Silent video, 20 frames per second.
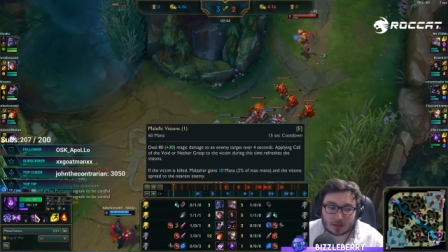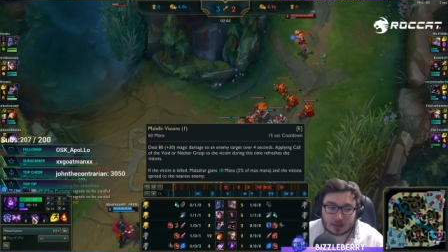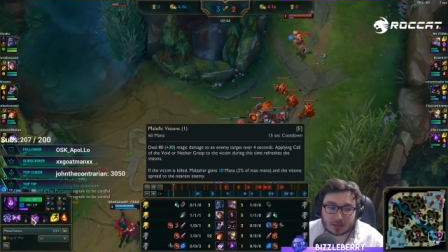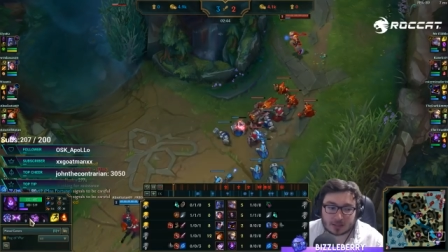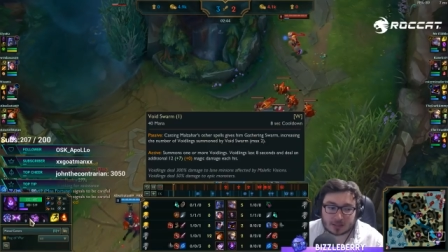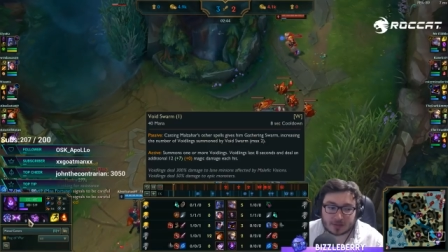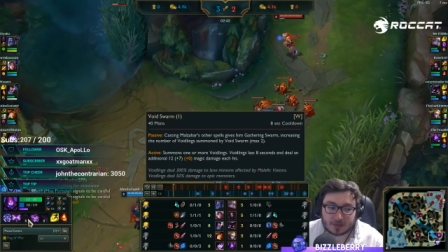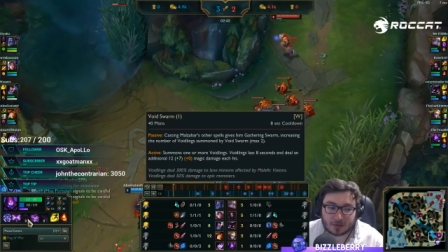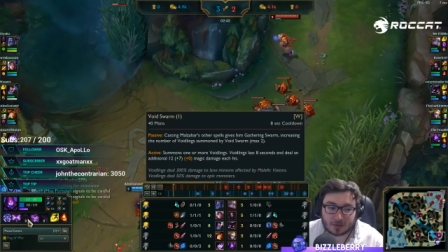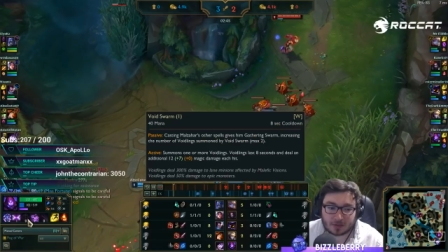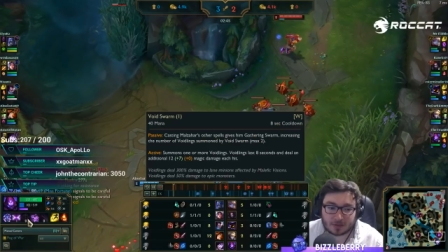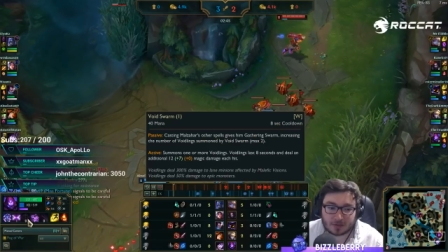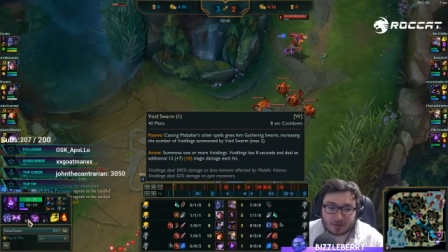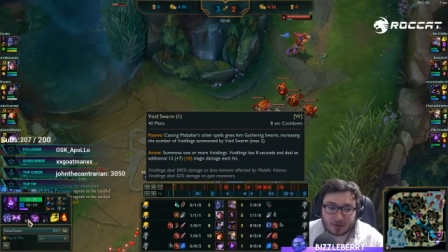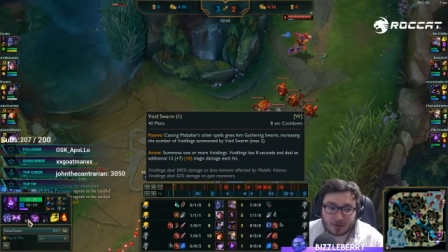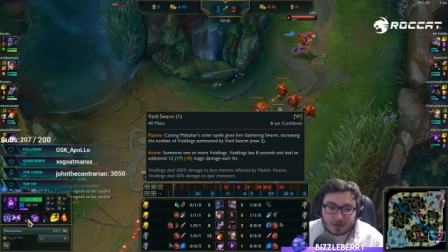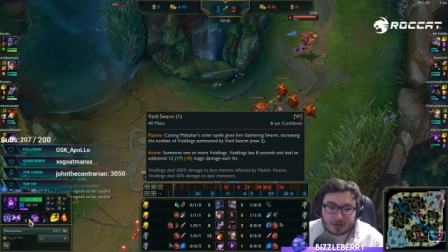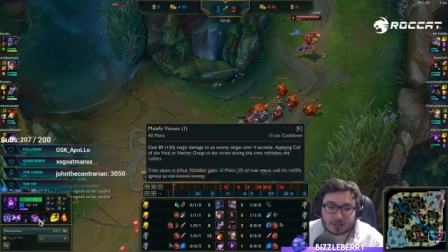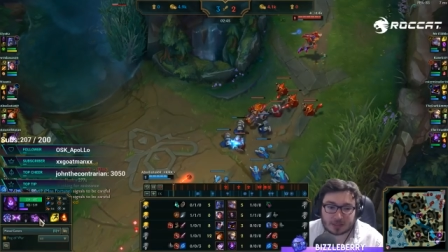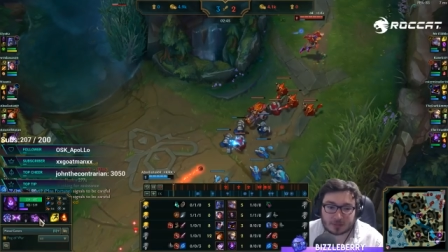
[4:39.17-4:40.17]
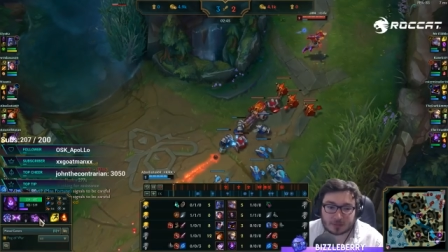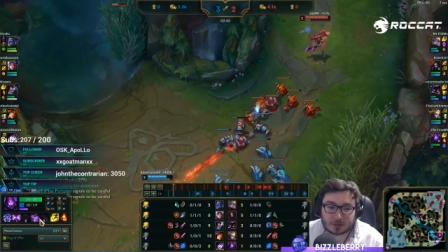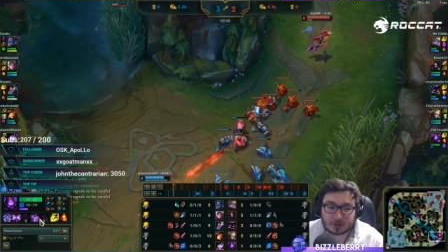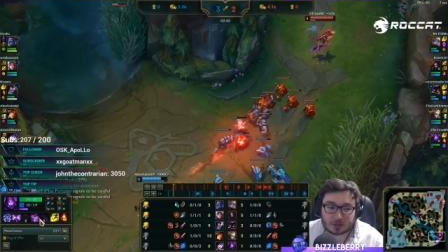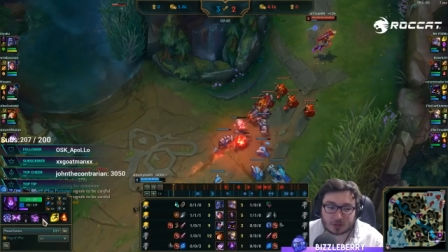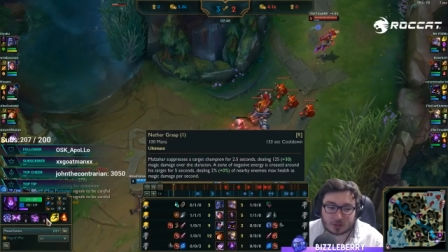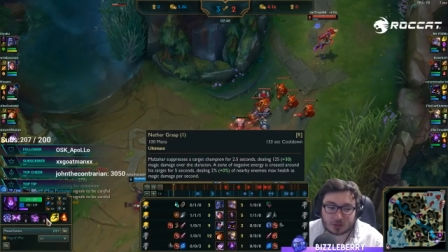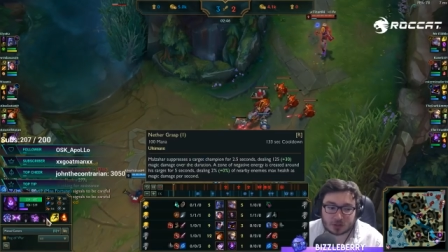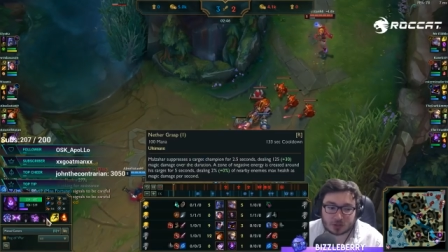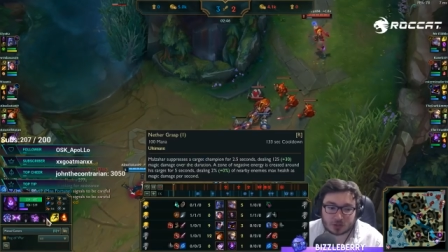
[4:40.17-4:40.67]
it's very, very
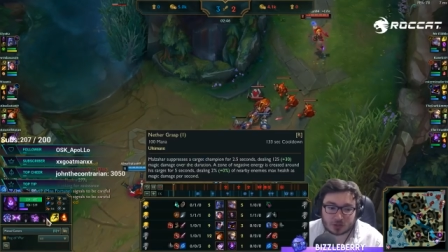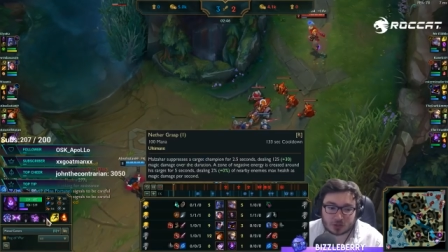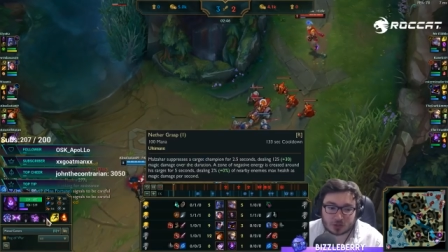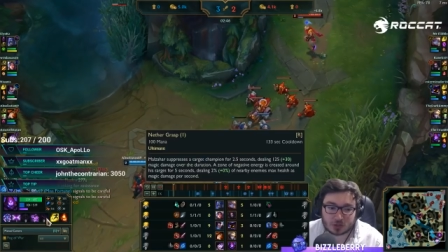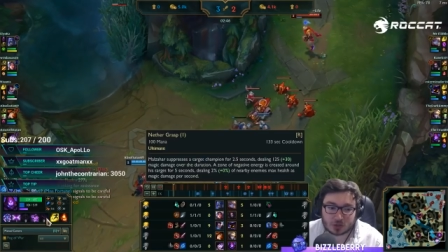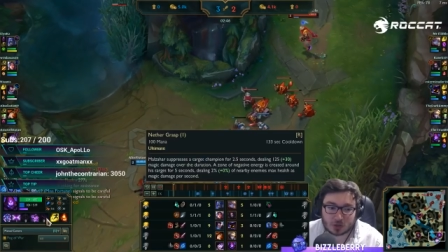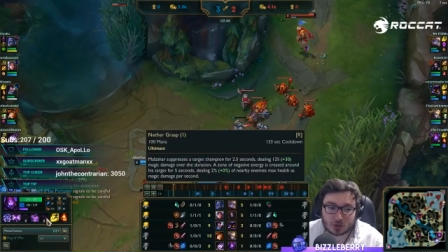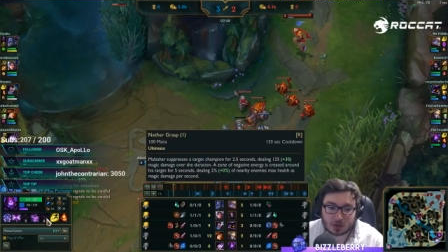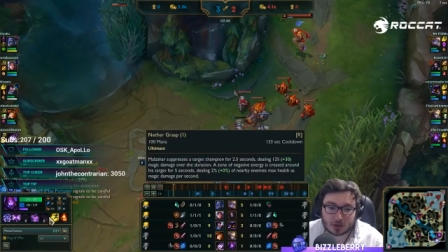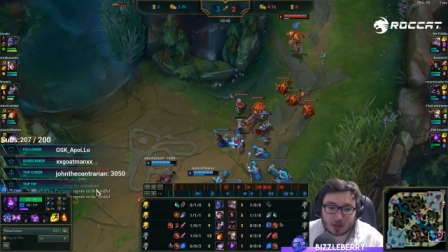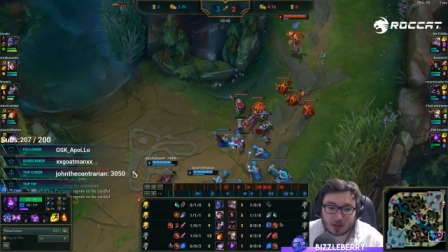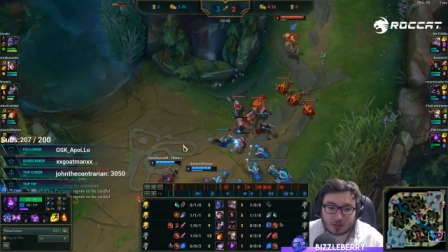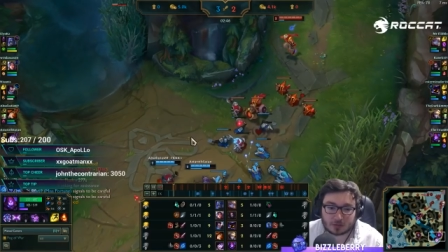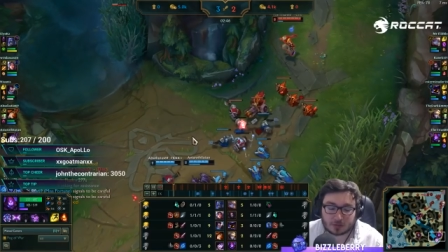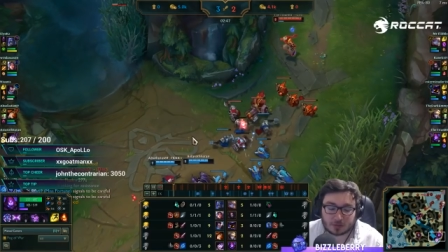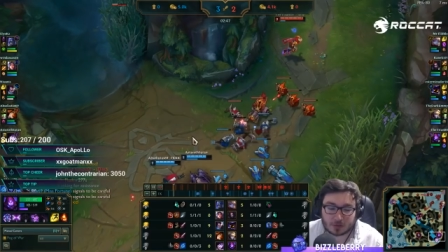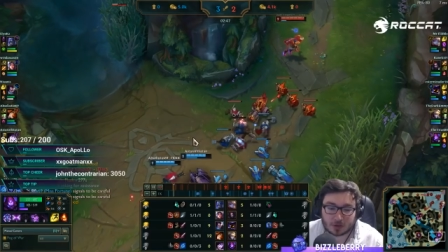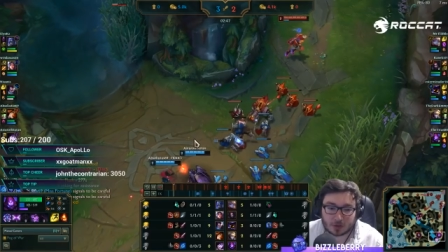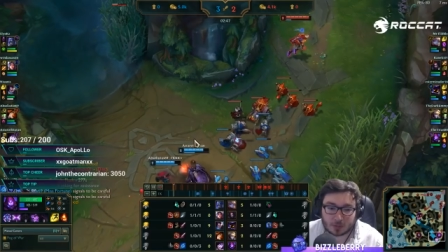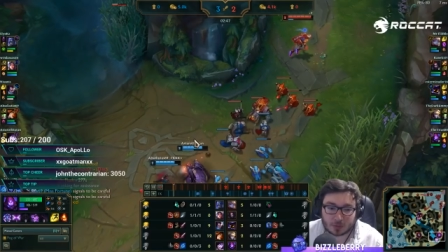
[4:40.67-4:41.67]
similar to Cho'Gath.